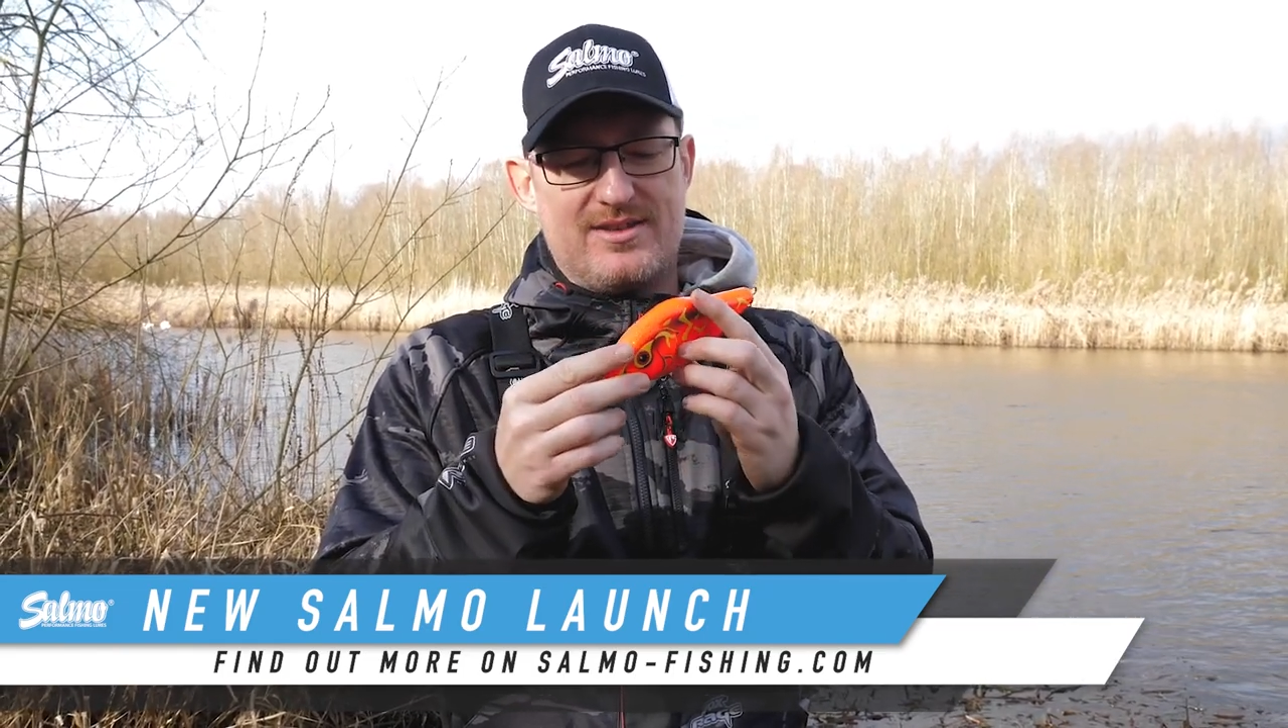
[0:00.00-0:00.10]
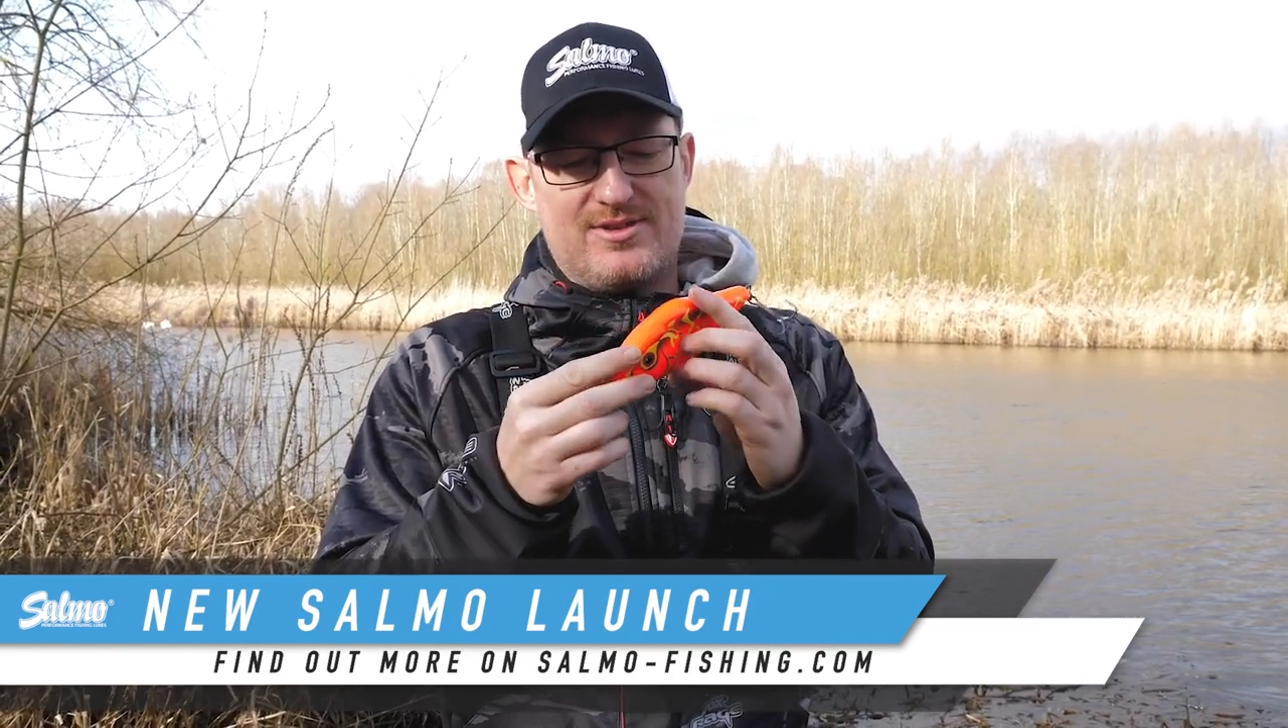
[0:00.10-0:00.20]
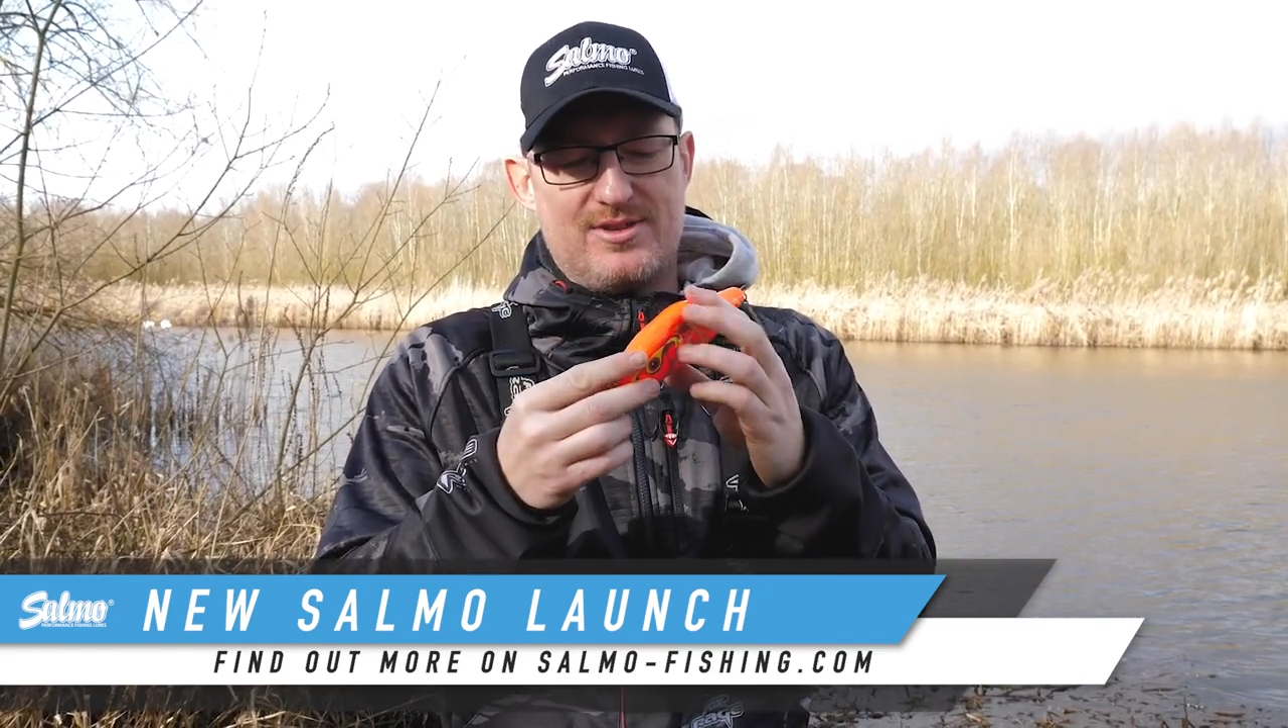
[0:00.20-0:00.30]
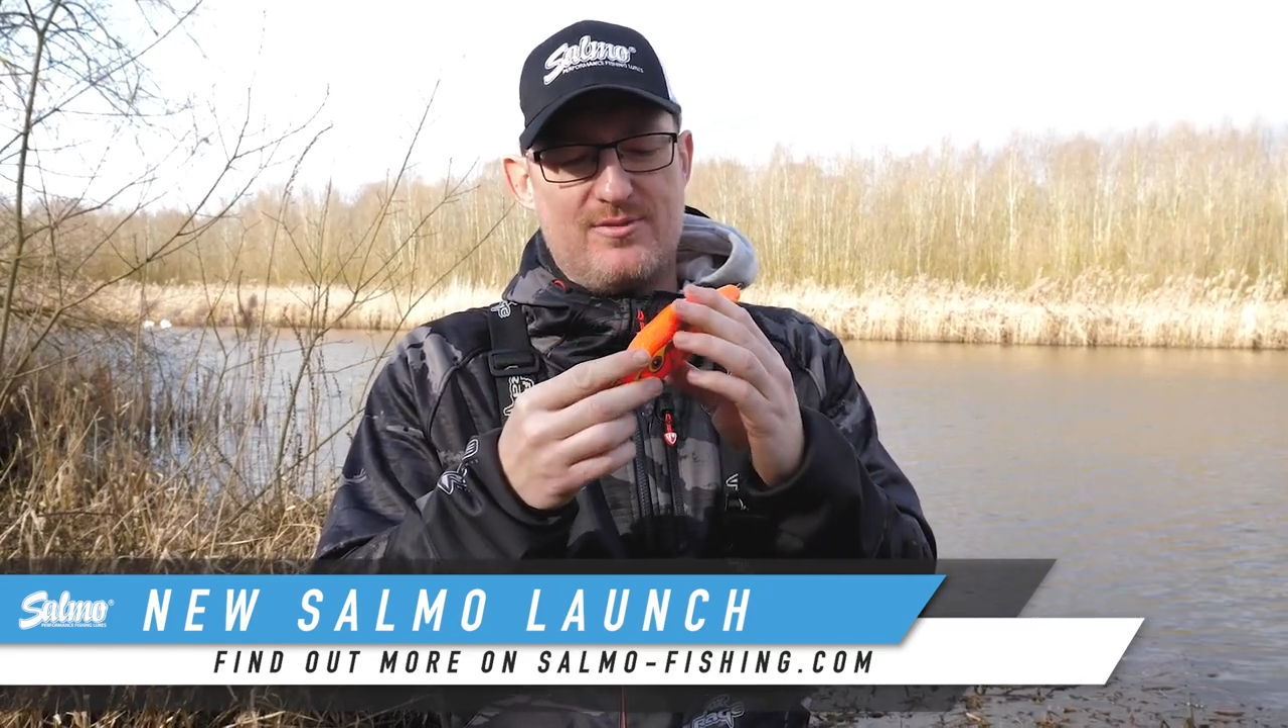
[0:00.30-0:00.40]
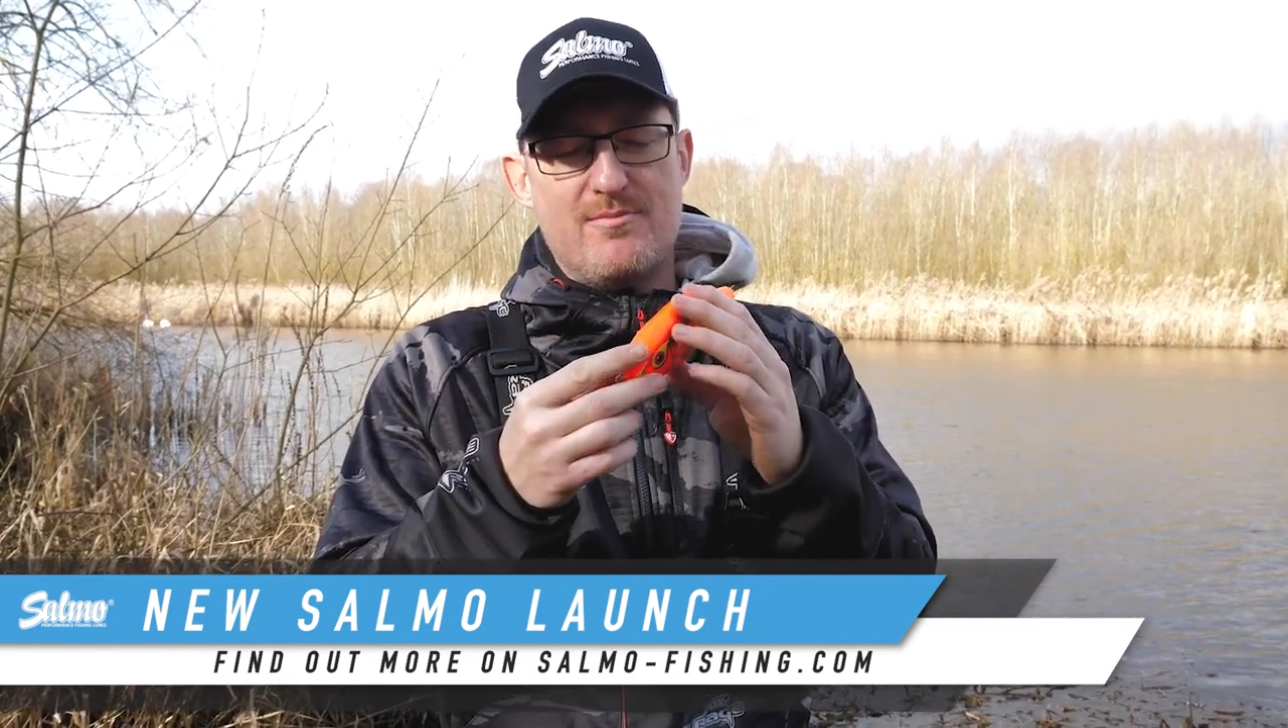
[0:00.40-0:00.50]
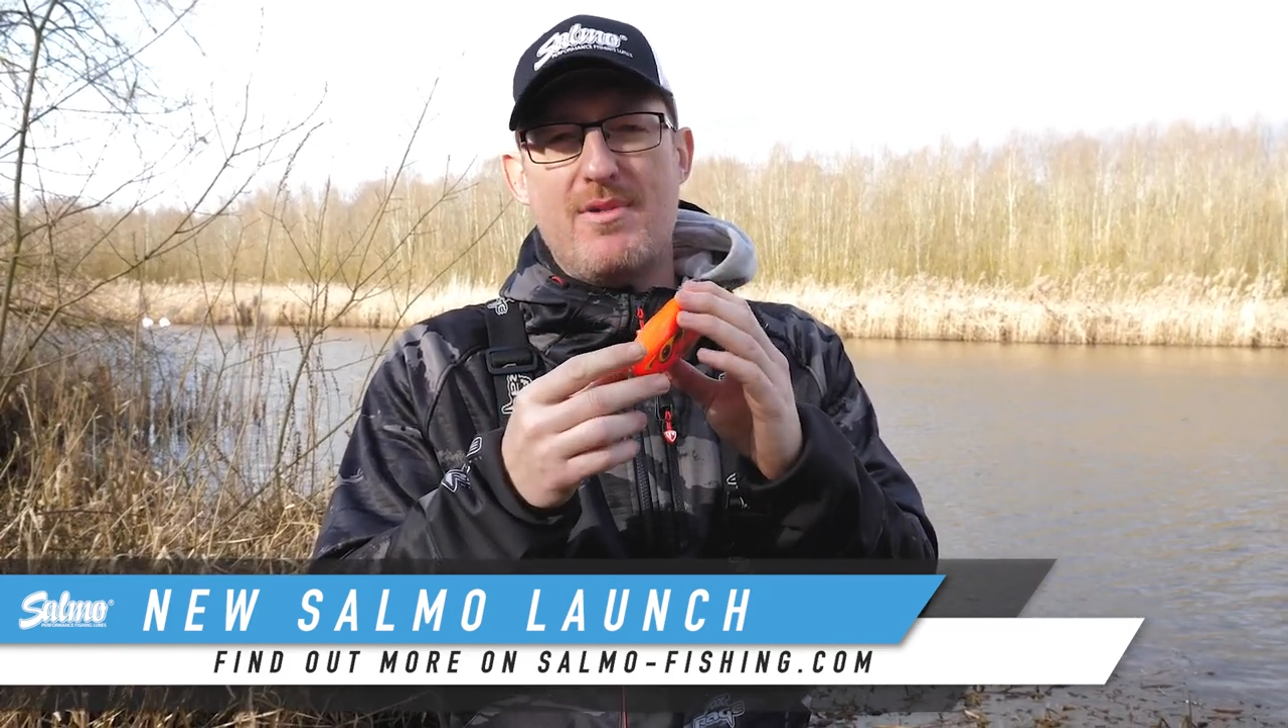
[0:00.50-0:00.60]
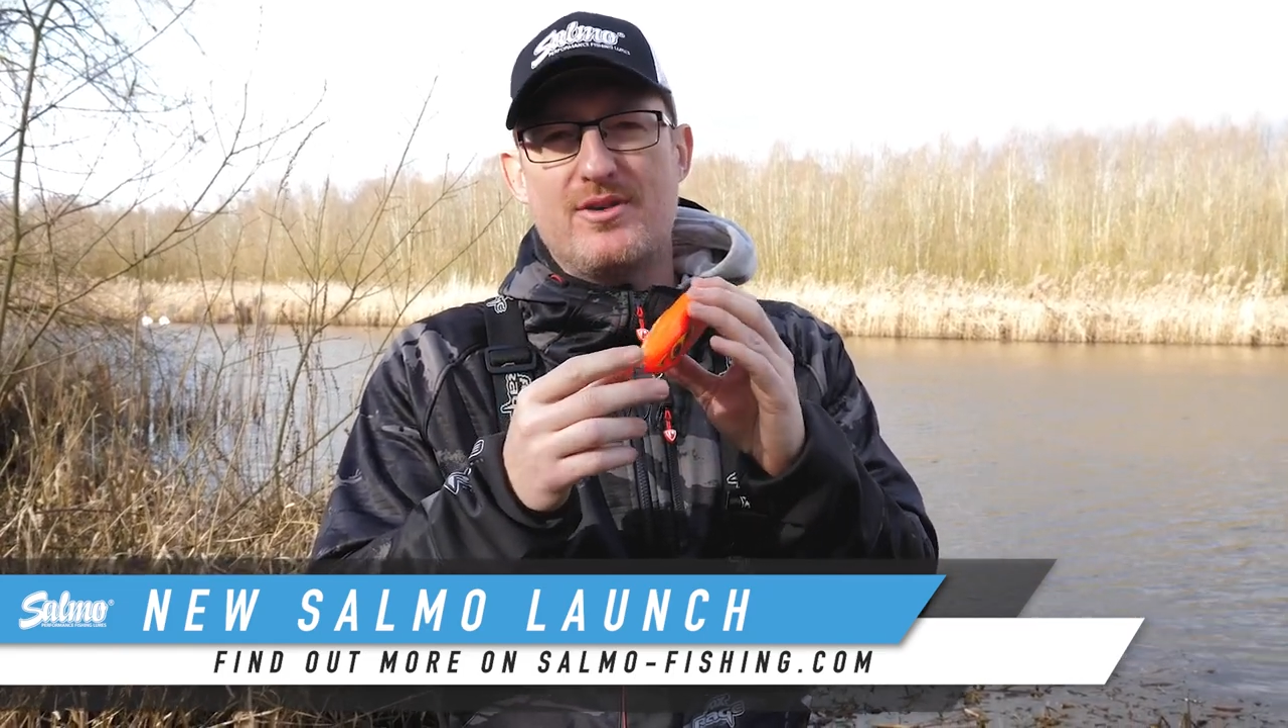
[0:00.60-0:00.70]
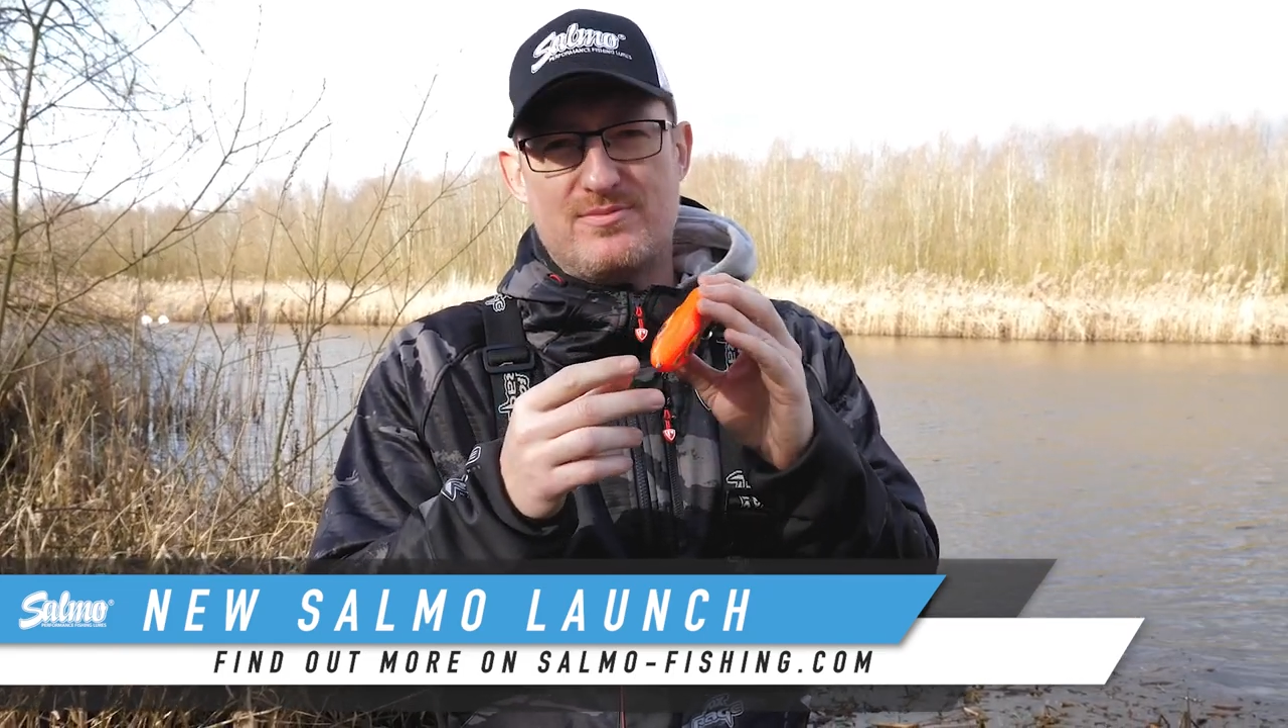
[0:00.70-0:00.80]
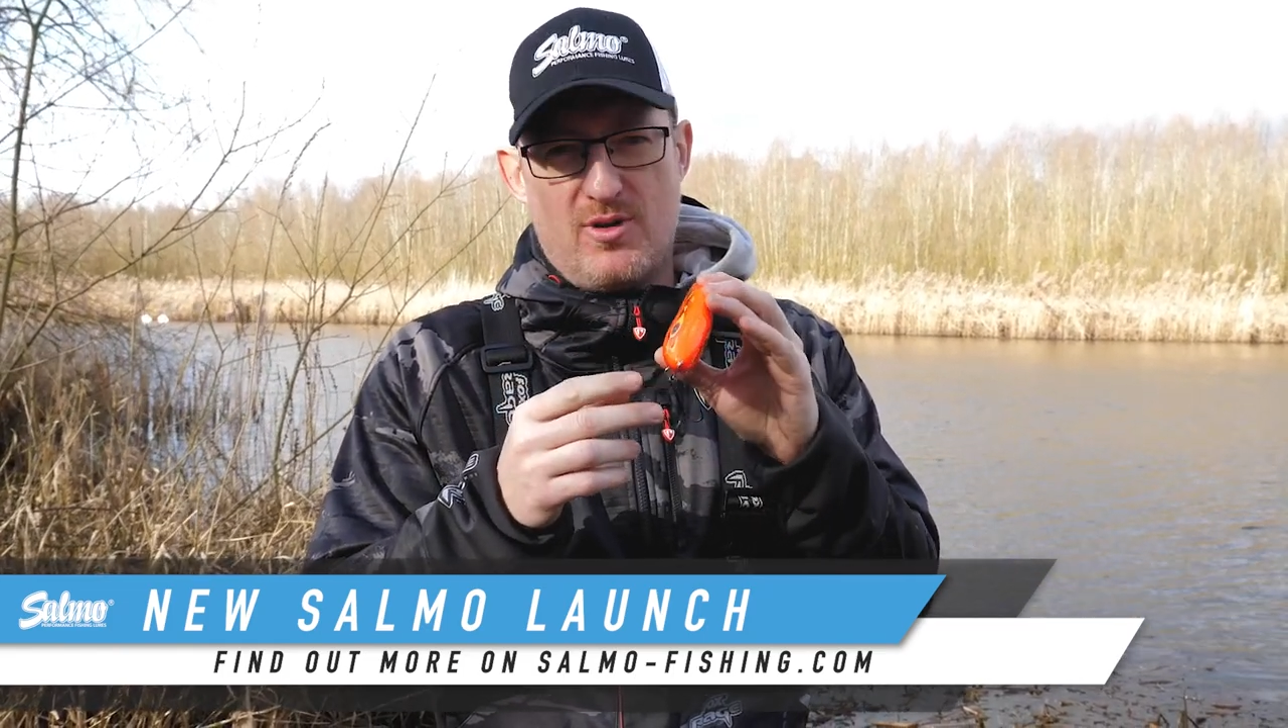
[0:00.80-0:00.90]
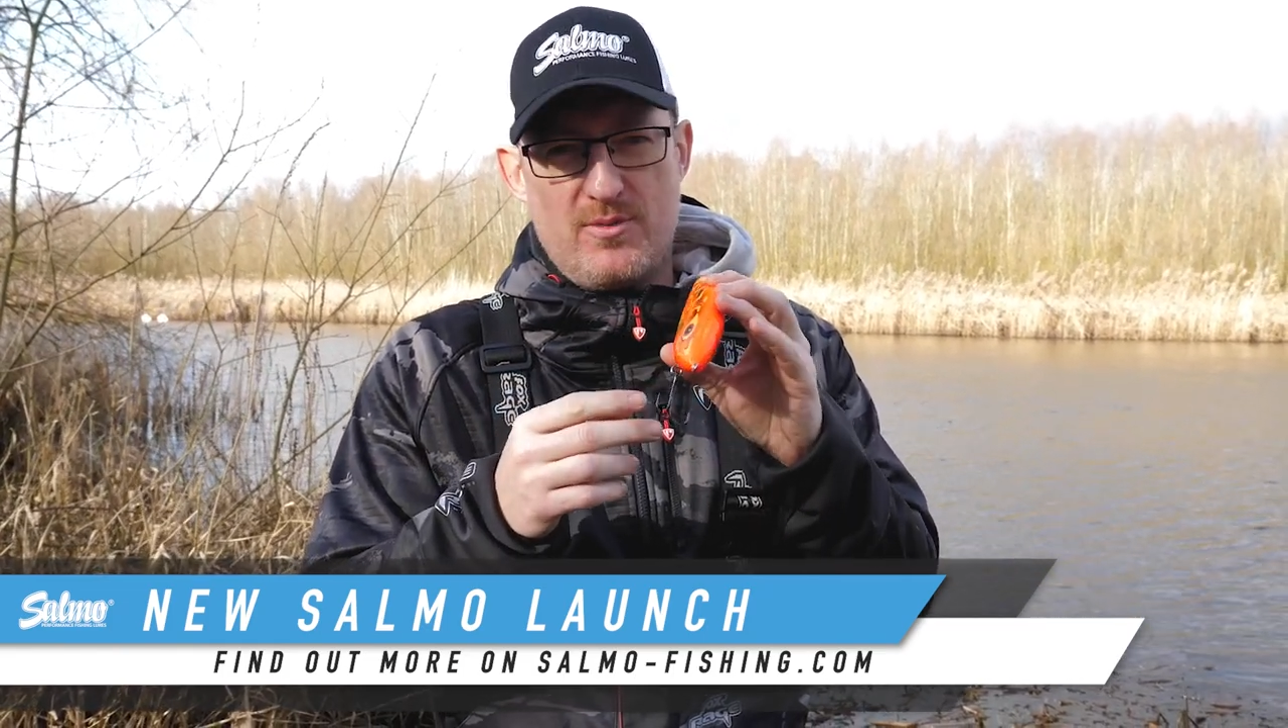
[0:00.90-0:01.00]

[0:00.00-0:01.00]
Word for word: are the two most